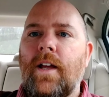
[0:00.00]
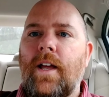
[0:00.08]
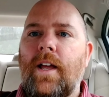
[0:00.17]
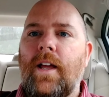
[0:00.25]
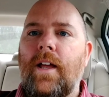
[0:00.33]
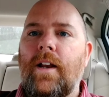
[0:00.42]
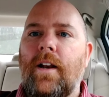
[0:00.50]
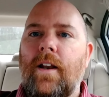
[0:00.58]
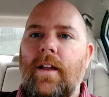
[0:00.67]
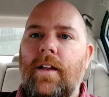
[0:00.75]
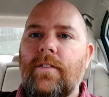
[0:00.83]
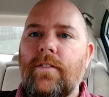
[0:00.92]
and
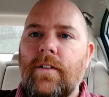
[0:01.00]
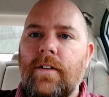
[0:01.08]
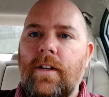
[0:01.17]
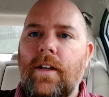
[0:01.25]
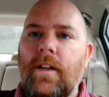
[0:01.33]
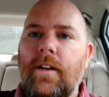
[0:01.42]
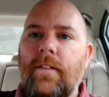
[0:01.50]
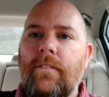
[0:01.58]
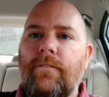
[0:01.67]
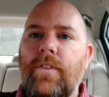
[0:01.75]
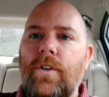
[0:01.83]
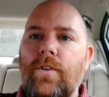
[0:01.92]
let's get
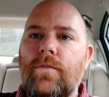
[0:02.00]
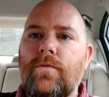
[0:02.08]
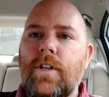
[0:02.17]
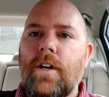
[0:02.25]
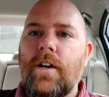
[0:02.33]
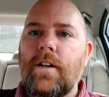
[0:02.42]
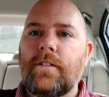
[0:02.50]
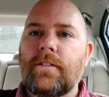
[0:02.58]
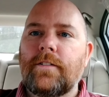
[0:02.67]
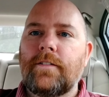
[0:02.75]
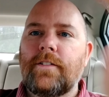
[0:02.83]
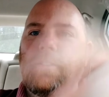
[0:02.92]
food junk.
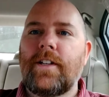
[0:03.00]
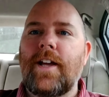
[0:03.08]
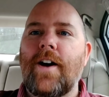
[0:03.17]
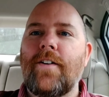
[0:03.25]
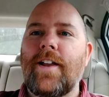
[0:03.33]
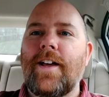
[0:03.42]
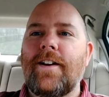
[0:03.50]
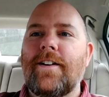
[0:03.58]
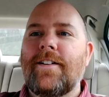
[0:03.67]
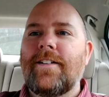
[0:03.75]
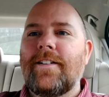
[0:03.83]
See y'all later.